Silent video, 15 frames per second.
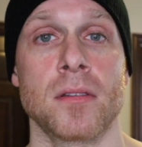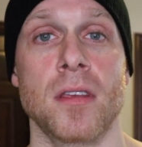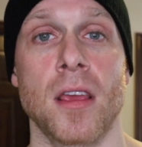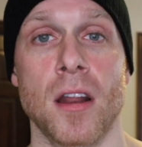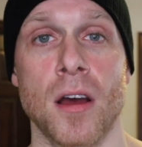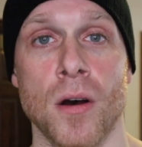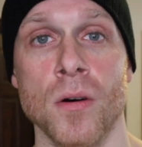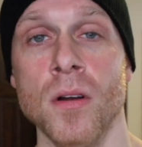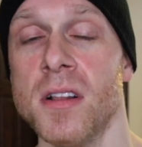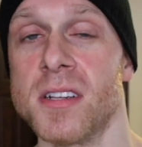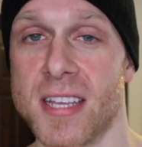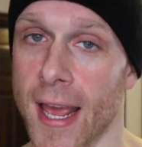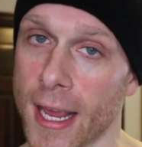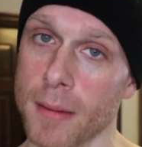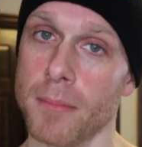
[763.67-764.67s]
You know,
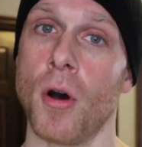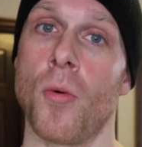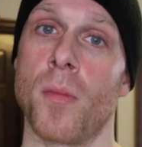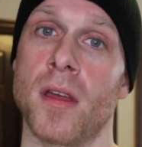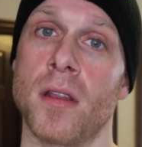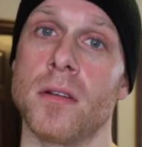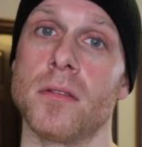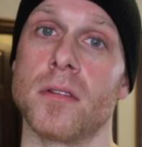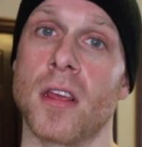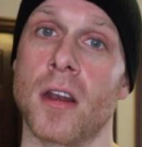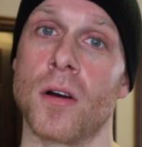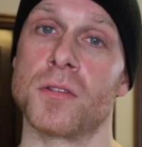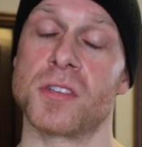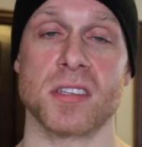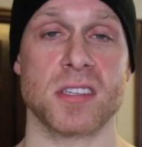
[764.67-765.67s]
take a moment, you
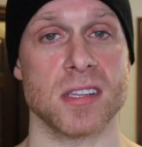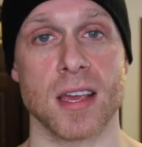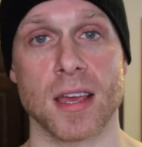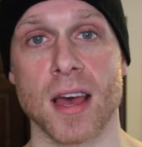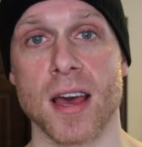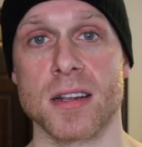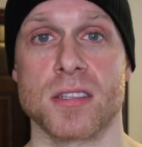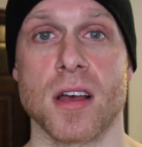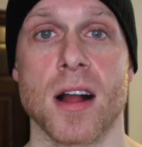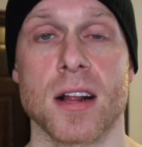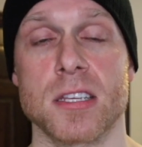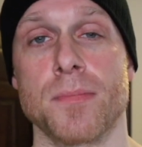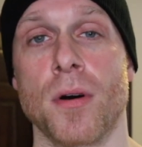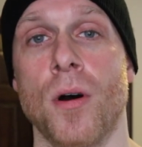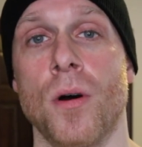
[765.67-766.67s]
know, just like I
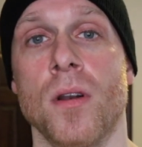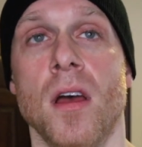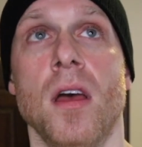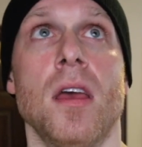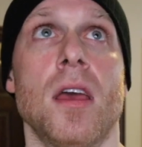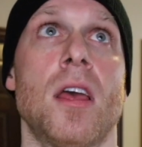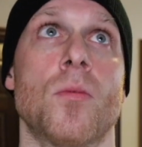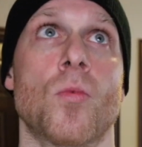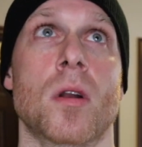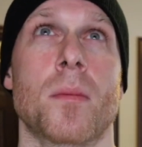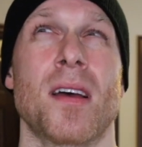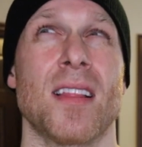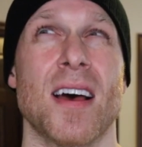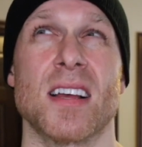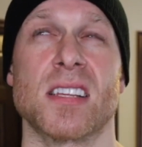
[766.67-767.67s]
talked about in one of
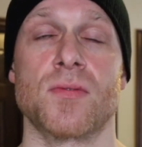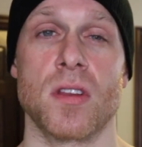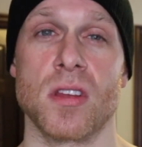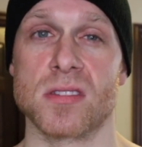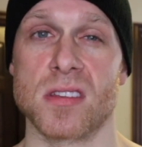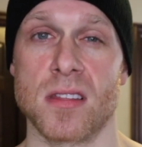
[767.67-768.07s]
my last videos,